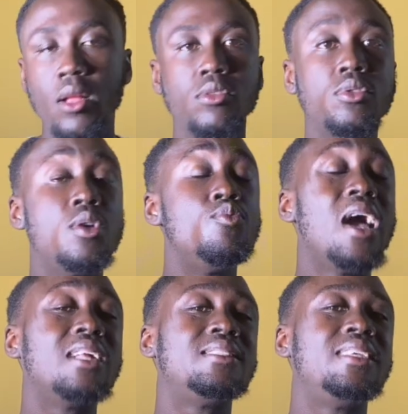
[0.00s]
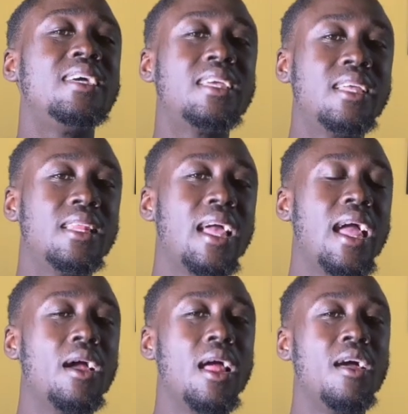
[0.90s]
Today we are taking
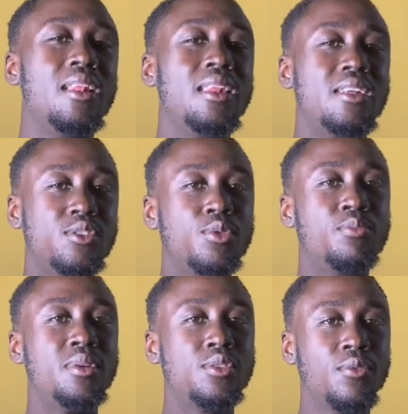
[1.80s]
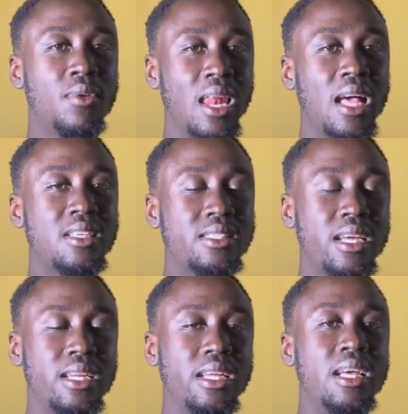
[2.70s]
a little bit of glance at
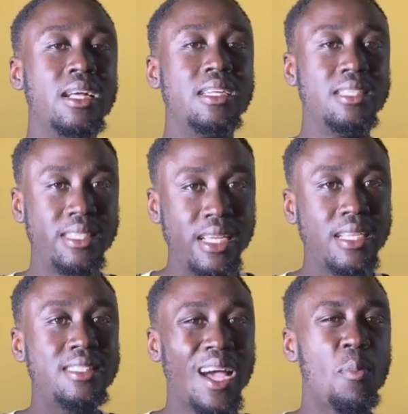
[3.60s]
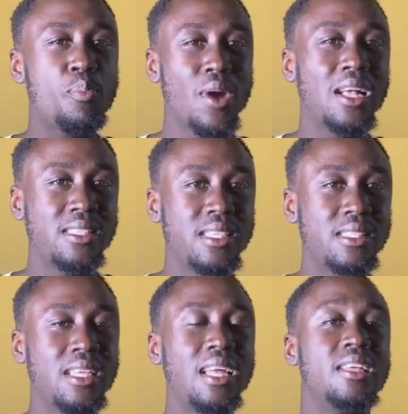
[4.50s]
the data
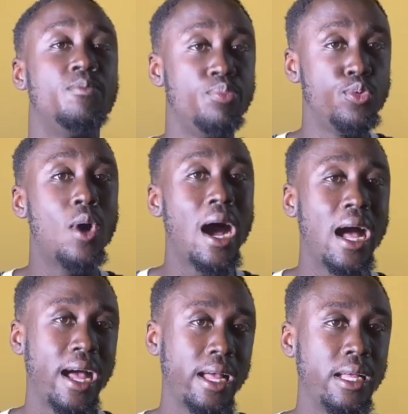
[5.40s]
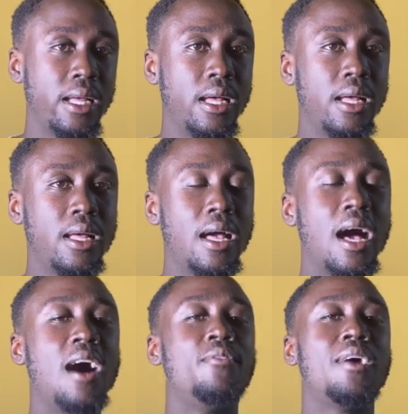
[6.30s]
prices, and it blew her heart.
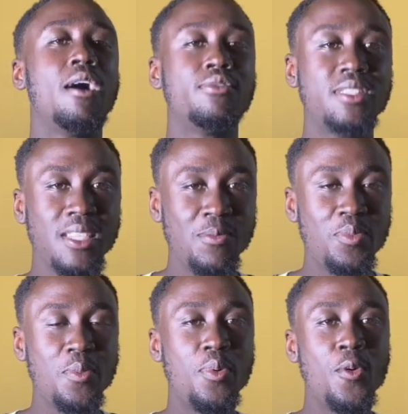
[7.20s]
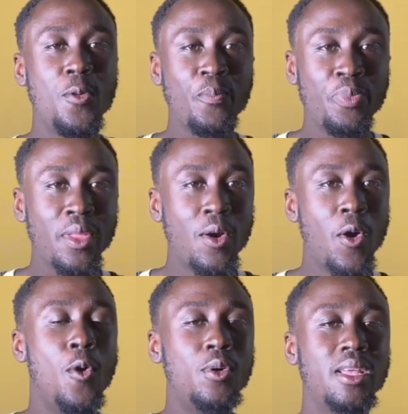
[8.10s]
I've seen people
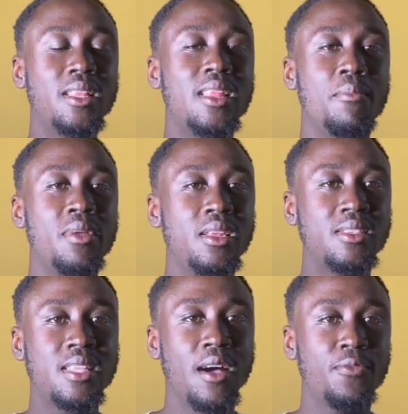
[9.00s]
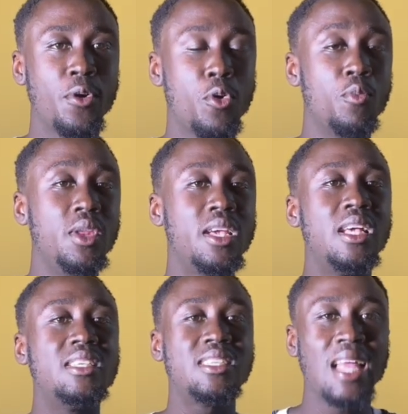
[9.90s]
holding the Minister for
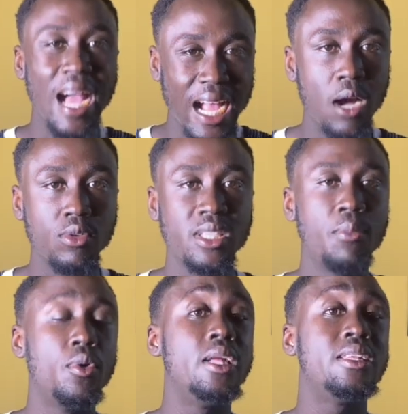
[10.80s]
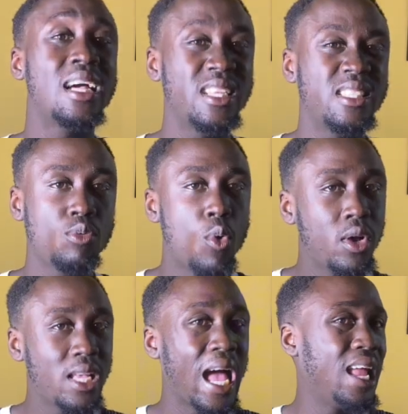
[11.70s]
Communication accountable, and that is what
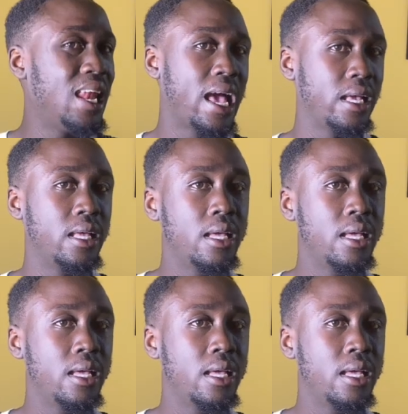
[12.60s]
I like.